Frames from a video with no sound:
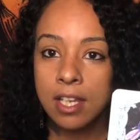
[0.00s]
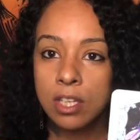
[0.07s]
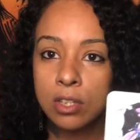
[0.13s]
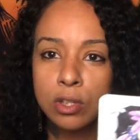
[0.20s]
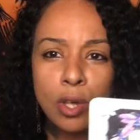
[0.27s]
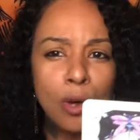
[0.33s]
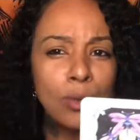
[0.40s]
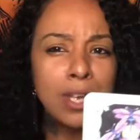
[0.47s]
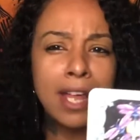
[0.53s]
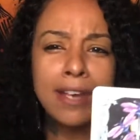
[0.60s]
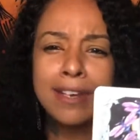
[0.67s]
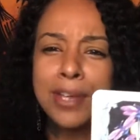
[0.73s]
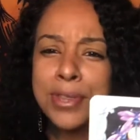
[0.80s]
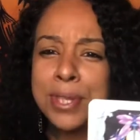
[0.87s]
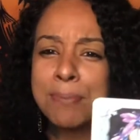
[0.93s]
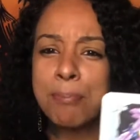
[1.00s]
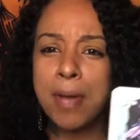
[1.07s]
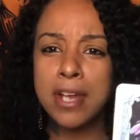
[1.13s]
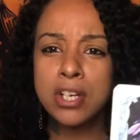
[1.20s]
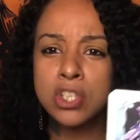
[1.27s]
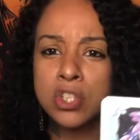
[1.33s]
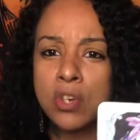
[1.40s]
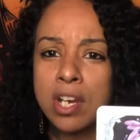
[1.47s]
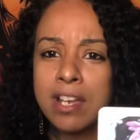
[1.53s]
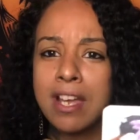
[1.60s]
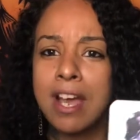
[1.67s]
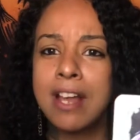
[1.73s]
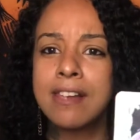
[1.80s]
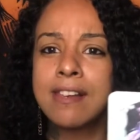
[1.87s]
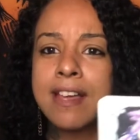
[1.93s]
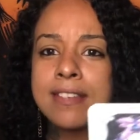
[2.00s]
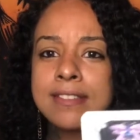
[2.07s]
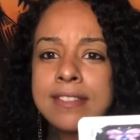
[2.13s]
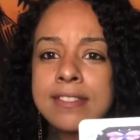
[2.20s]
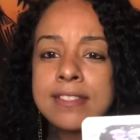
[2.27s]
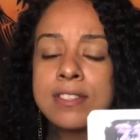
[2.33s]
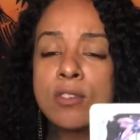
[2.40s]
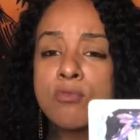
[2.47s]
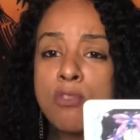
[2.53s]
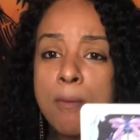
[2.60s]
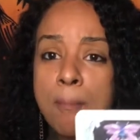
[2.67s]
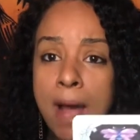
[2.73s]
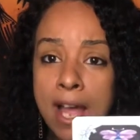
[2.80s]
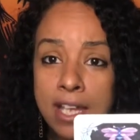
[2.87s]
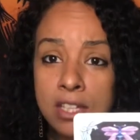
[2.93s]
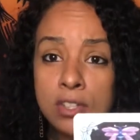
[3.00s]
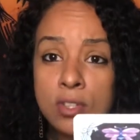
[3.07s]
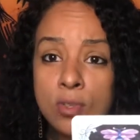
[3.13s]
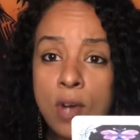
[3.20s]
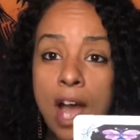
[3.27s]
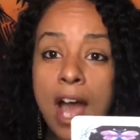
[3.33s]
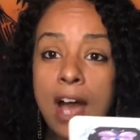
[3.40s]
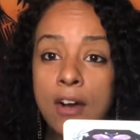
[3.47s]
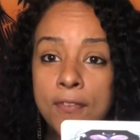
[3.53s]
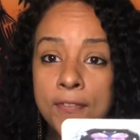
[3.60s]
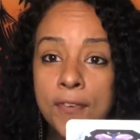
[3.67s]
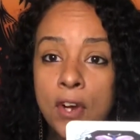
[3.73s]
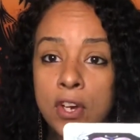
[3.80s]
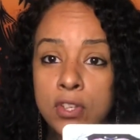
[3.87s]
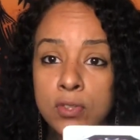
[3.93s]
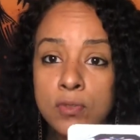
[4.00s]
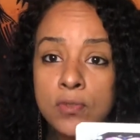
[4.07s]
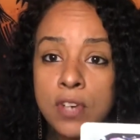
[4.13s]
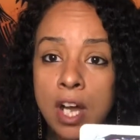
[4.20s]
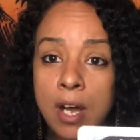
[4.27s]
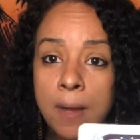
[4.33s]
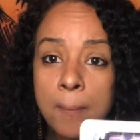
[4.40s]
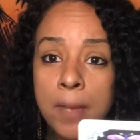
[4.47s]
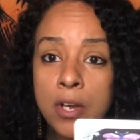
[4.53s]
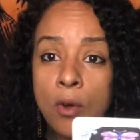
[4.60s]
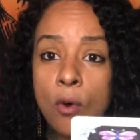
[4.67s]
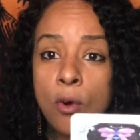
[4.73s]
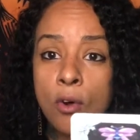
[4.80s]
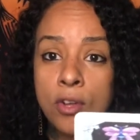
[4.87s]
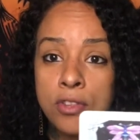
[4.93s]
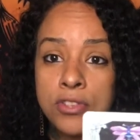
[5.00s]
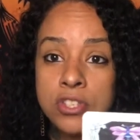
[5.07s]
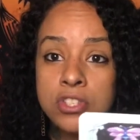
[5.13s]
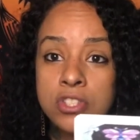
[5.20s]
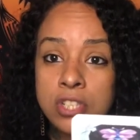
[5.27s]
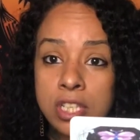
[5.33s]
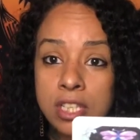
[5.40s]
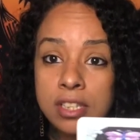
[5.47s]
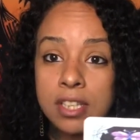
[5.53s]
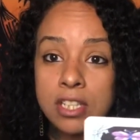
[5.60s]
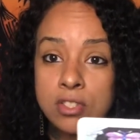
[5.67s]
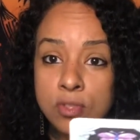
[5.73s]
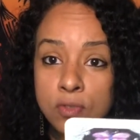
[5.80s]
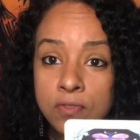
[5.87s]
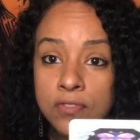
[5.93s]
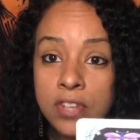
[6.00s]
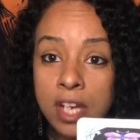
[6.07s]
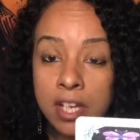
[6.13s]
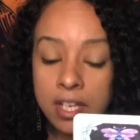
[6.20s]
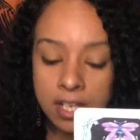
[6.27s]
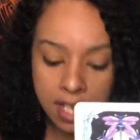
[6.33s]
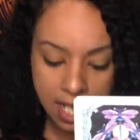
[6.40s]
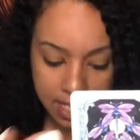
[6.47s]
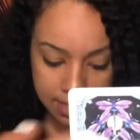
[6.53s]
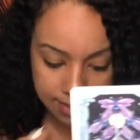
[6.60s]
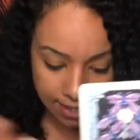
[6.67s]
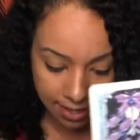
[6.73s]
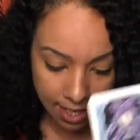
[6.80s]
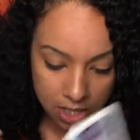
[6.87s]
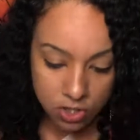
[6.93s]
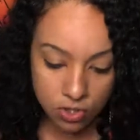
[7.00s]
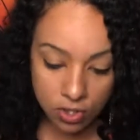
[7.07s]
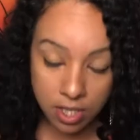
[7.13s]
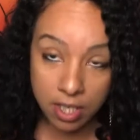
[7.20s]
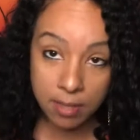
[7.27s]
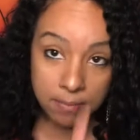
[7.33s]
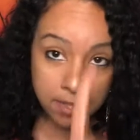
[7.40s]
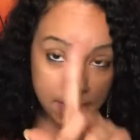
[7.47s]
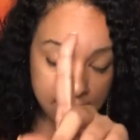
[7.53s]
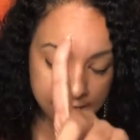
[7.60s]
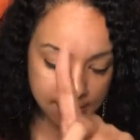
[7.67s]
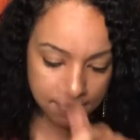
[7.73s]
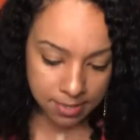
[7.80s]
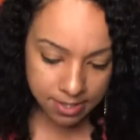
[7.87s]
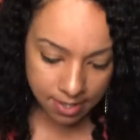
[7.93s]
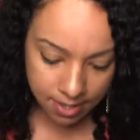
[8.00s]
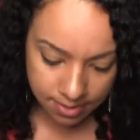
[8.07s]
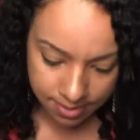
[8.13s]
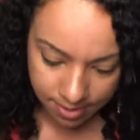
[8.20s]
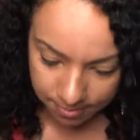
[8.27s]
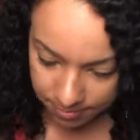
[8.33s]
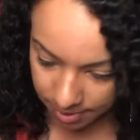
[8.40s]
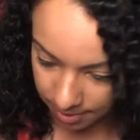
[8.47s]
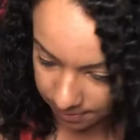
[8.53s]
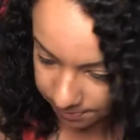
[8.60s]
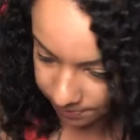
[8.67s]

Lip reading: Don't let nothing penetrate unless it's to remind you how far you've come and all the shit that you've done to get you here. Because let me tell you something.